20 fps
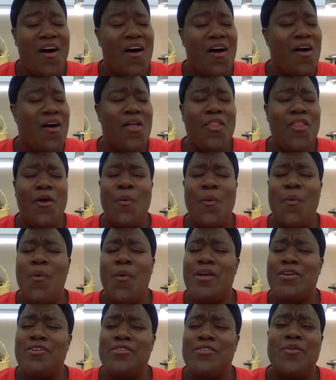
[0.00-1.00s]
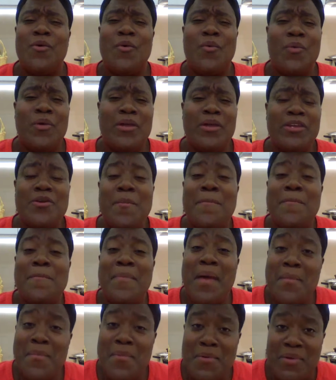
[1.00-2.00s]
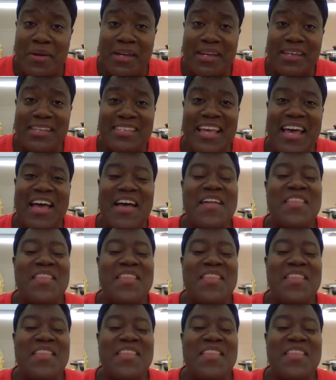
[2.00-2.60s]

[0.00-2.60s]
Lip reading: all the wonderful winter memories